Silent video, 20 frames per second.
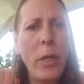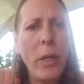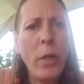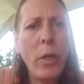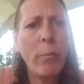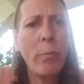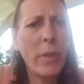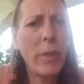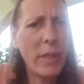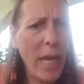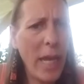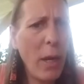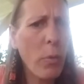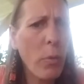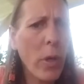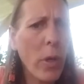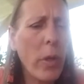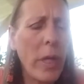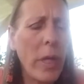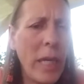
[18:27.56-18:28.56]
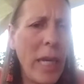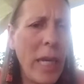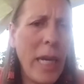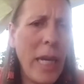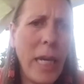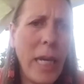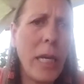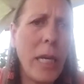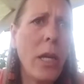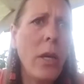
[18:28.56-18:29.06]
but they really
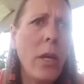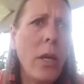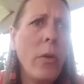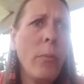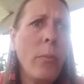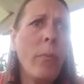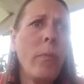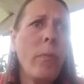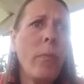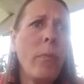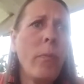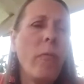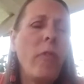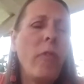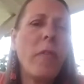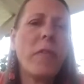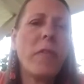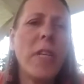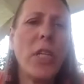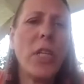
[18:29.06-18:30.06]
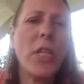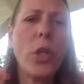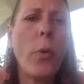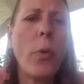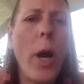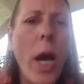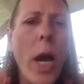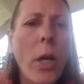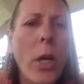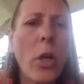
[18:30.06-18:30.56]
need 50
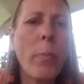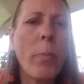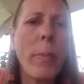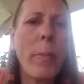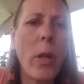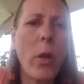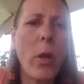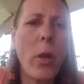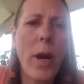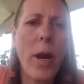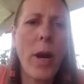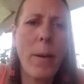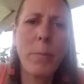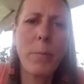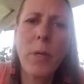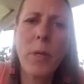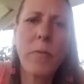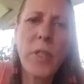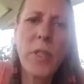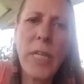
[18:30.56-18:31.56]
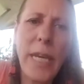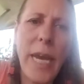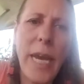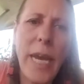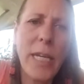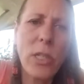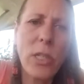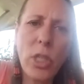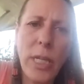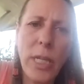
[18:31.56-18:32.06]
to 100 milligrams of
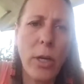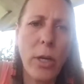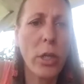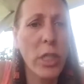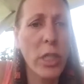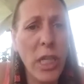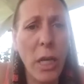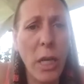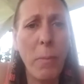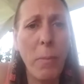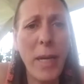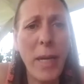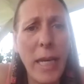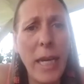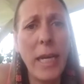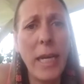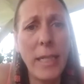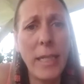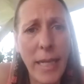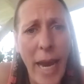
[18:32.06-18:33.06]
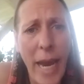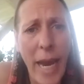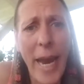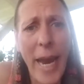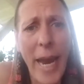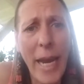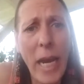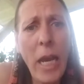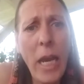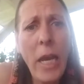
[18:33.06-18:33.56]
THC or CBD a
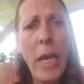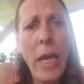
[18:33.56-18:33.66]
day,